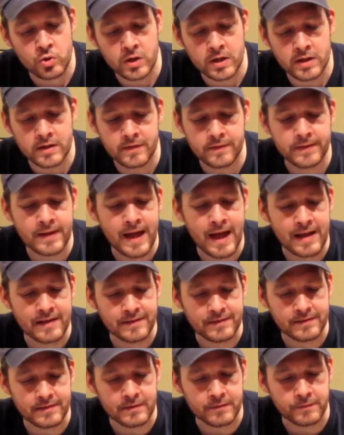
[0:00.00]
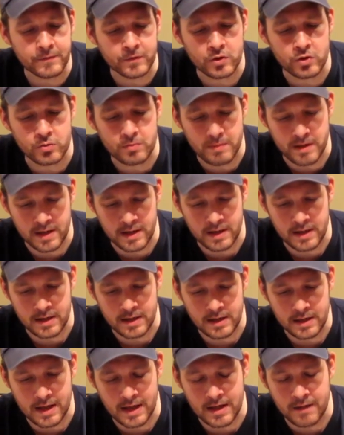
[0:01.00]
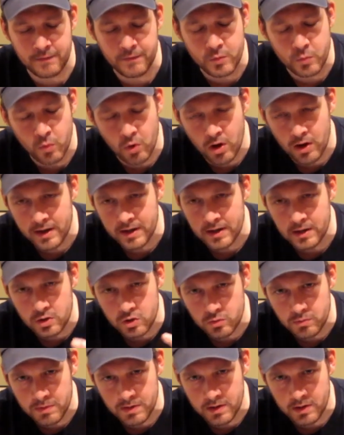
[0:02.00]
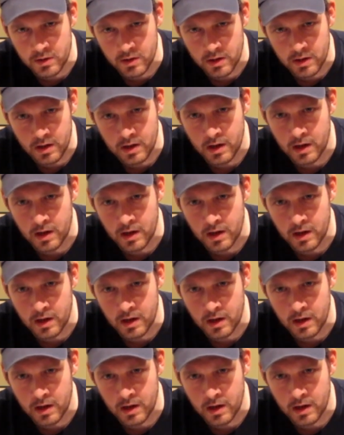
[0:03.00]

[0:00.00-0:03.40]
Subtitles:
can test for humidity, and if you walk in a humidor,